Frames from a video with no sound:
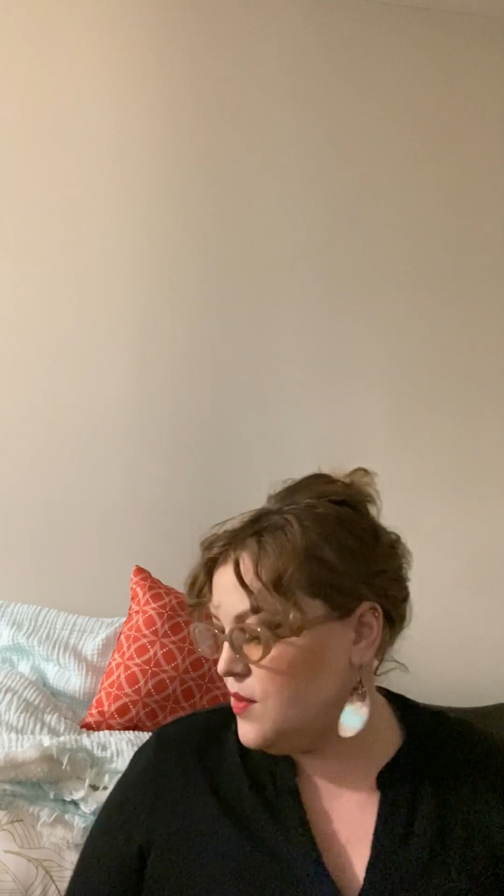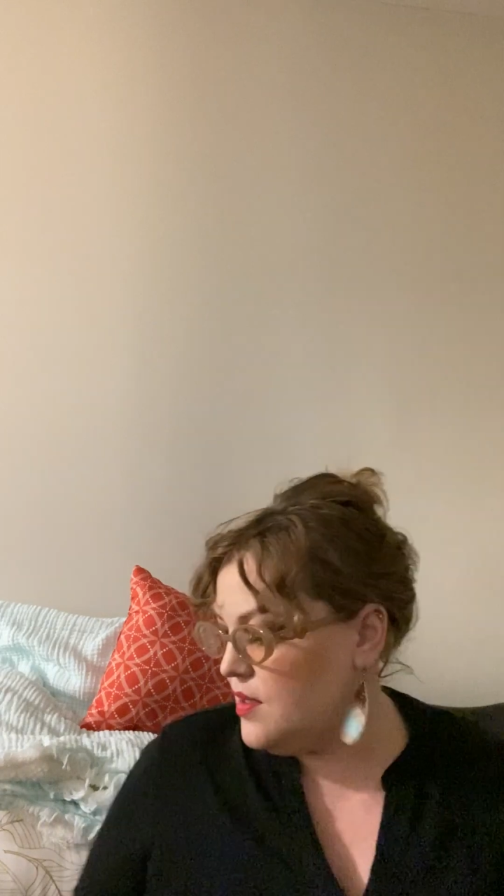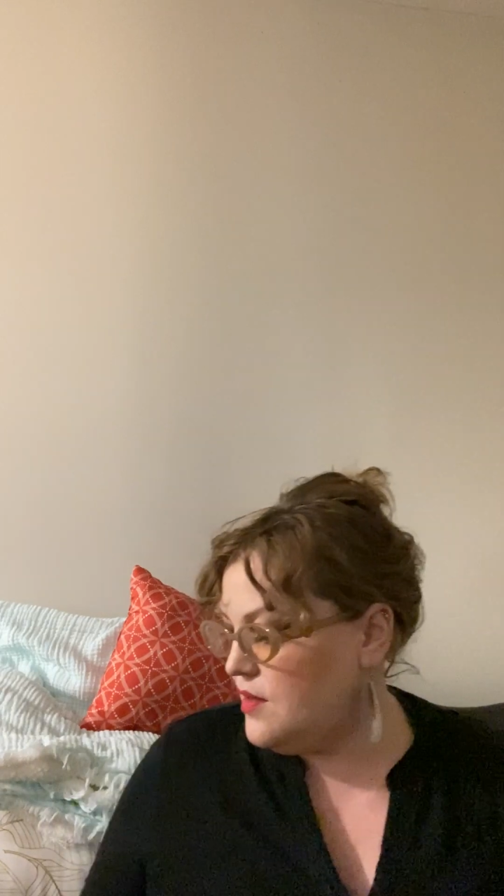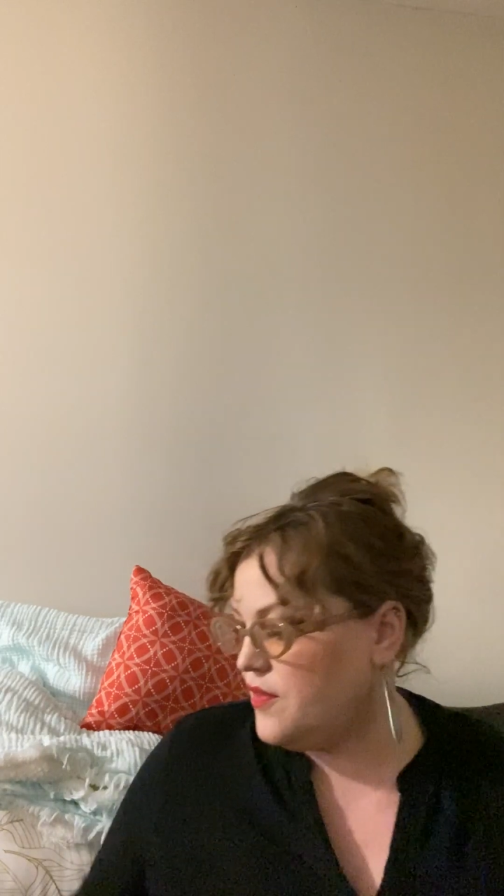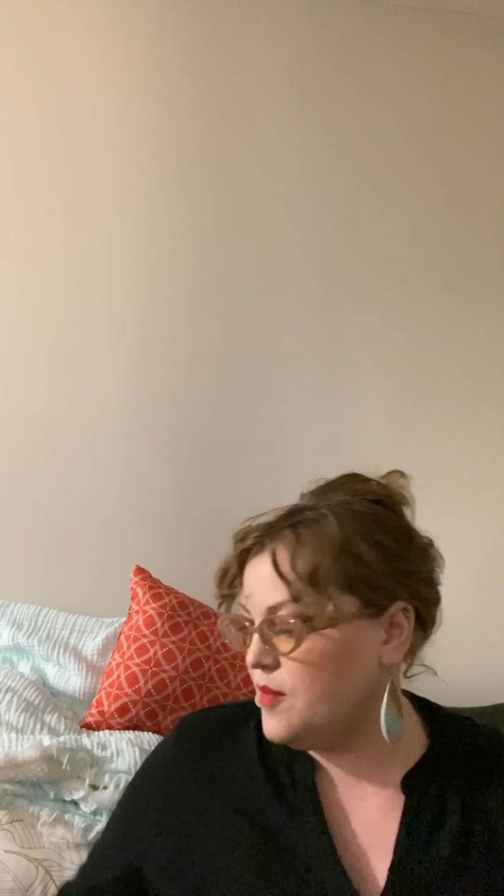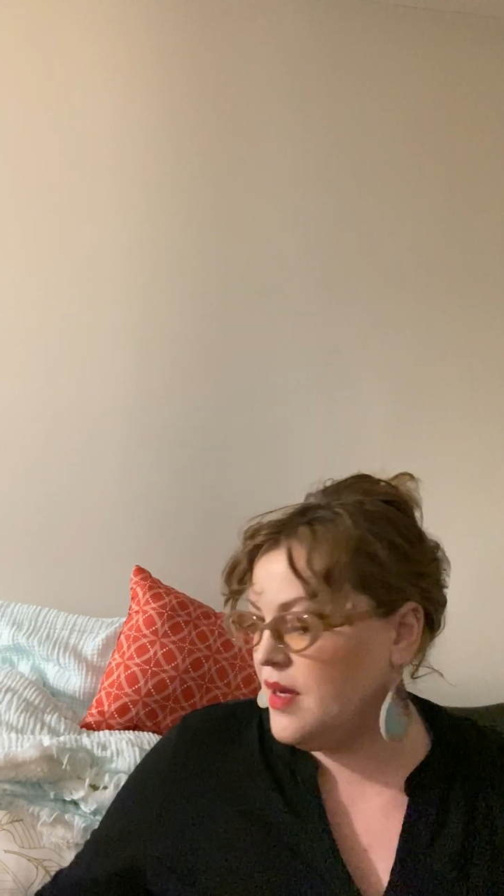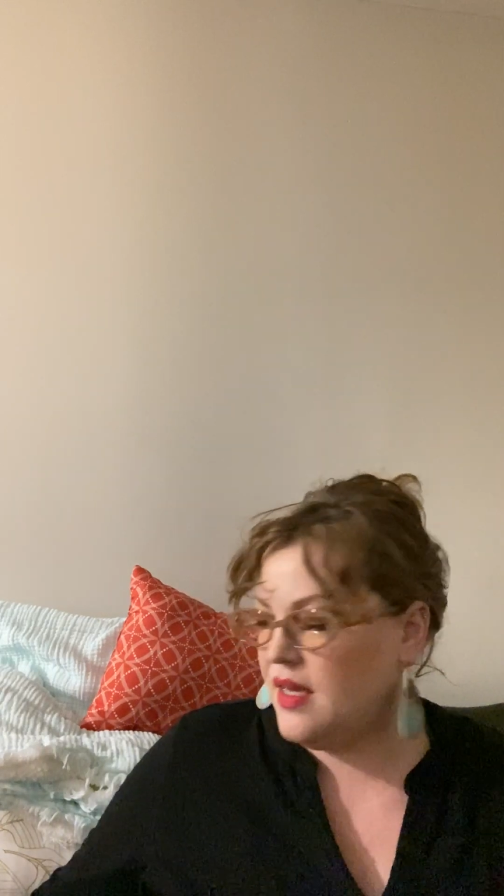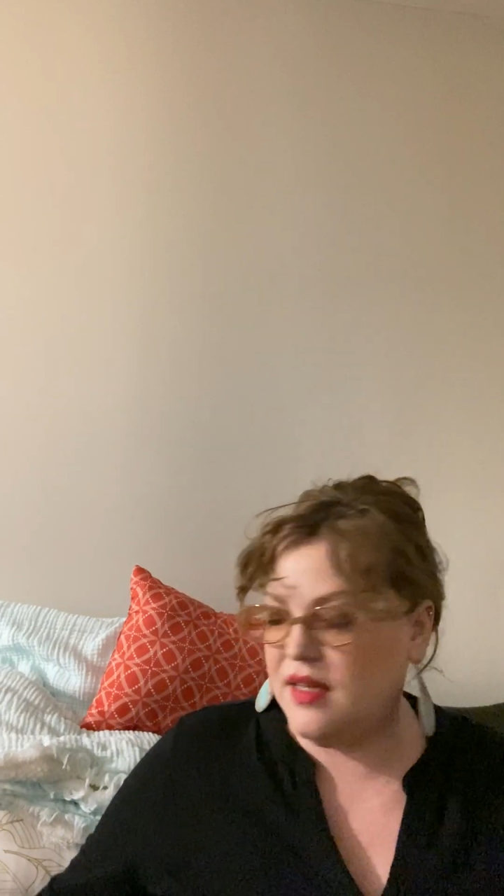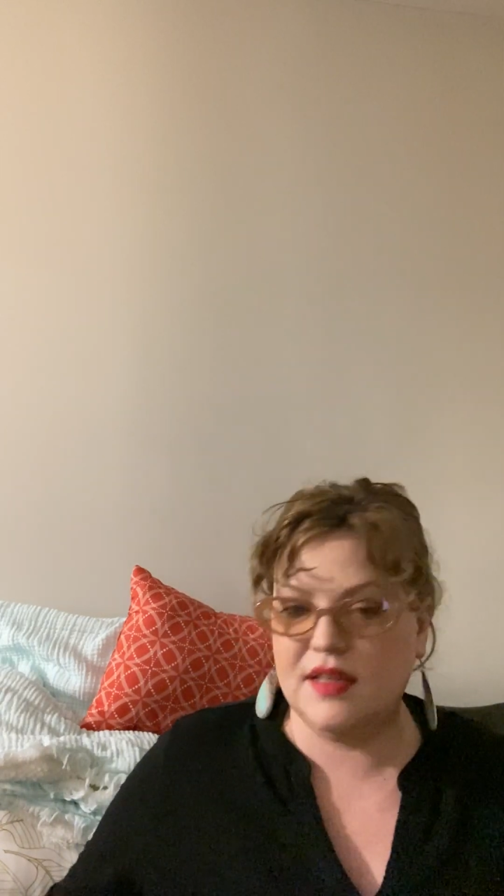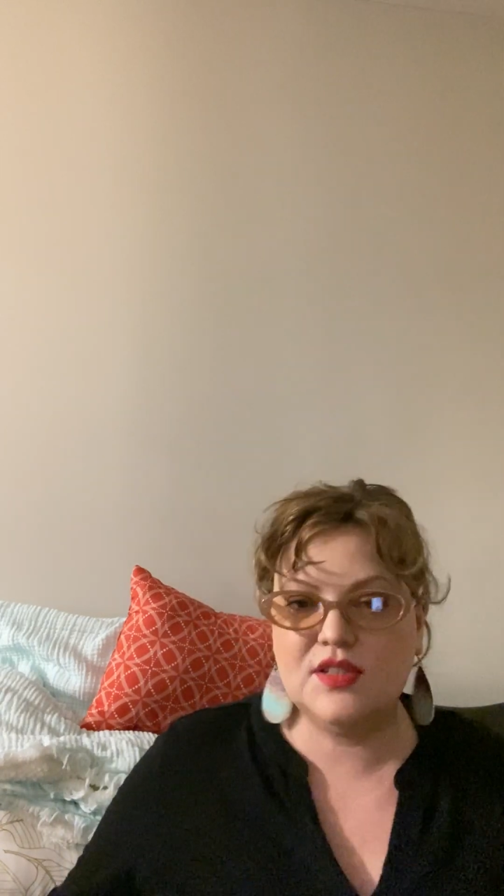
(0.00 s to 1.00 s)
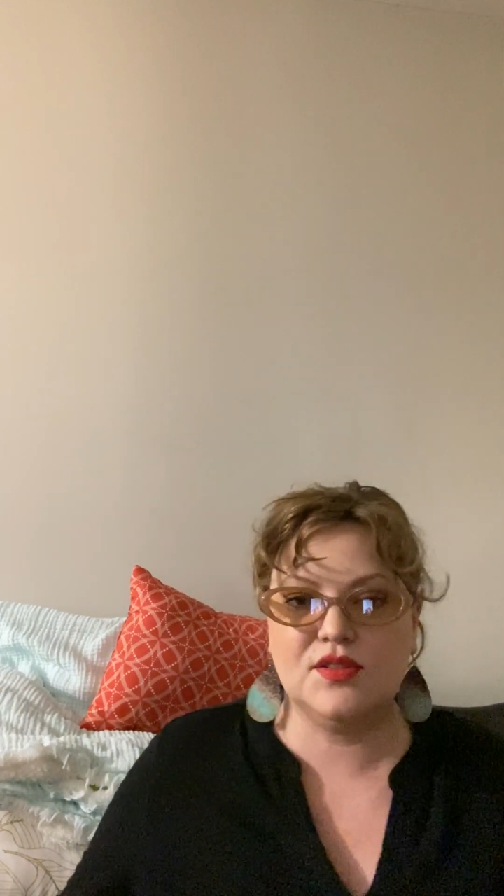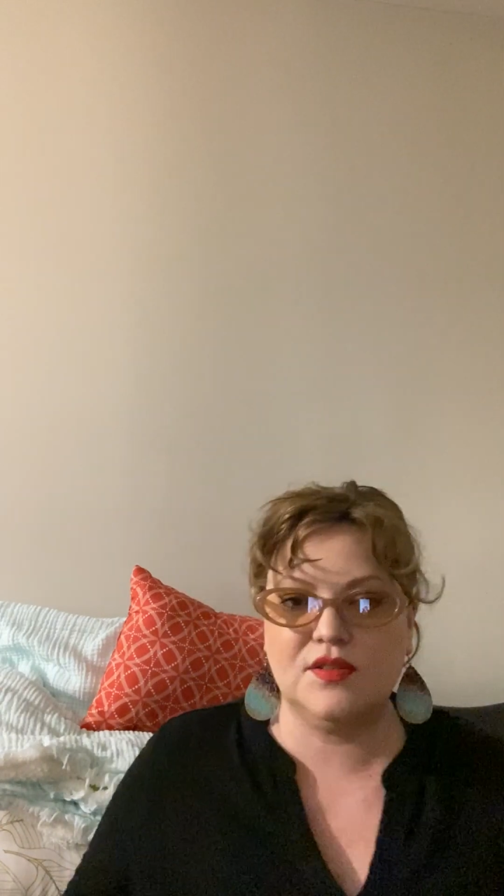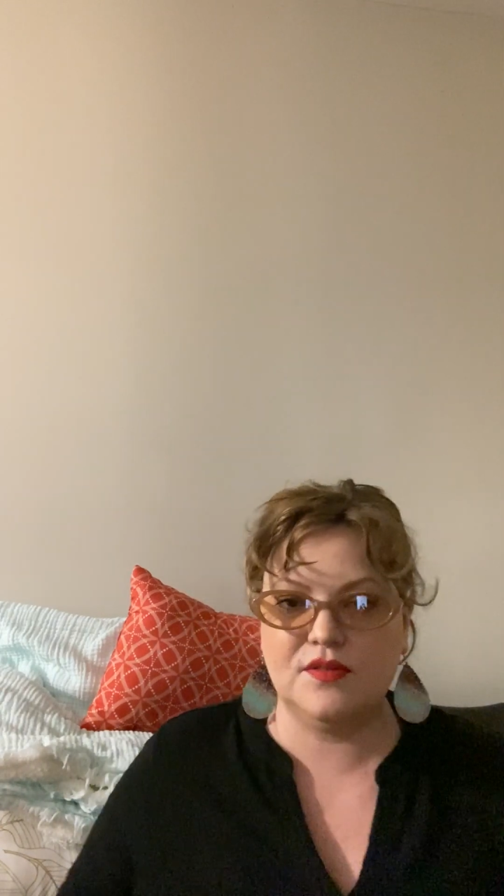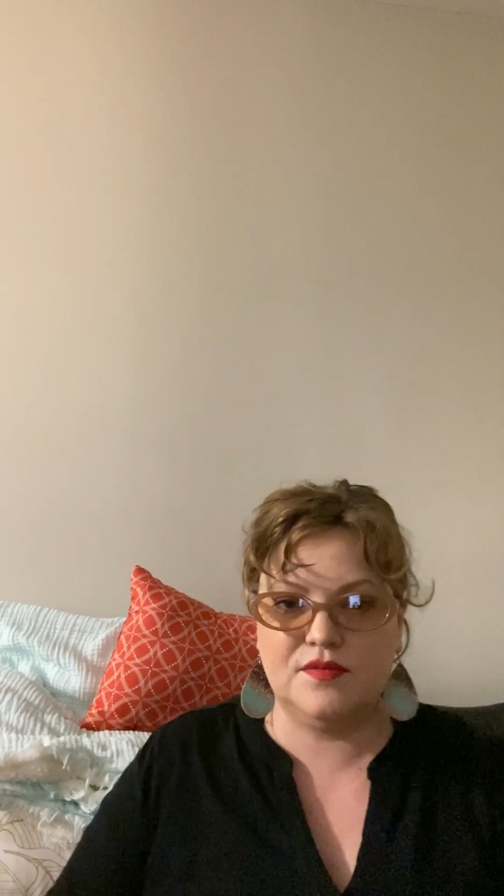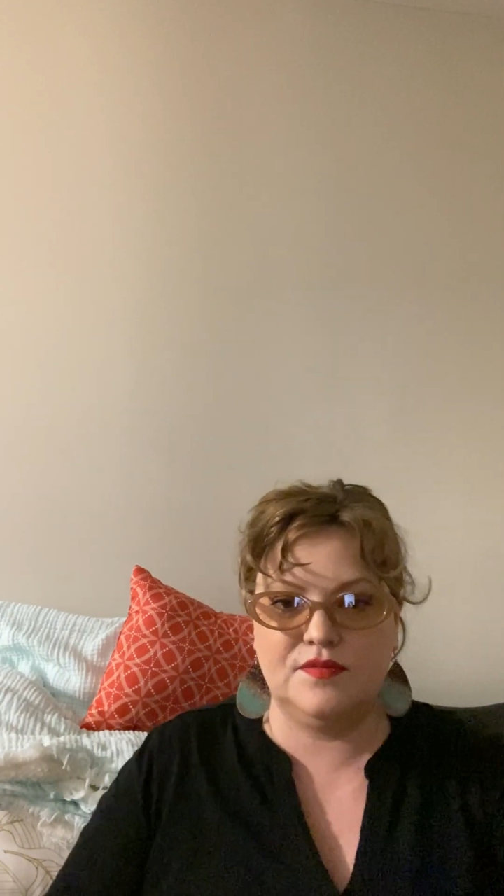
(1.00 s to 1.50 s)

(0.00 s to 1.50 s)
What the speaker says: one from my initial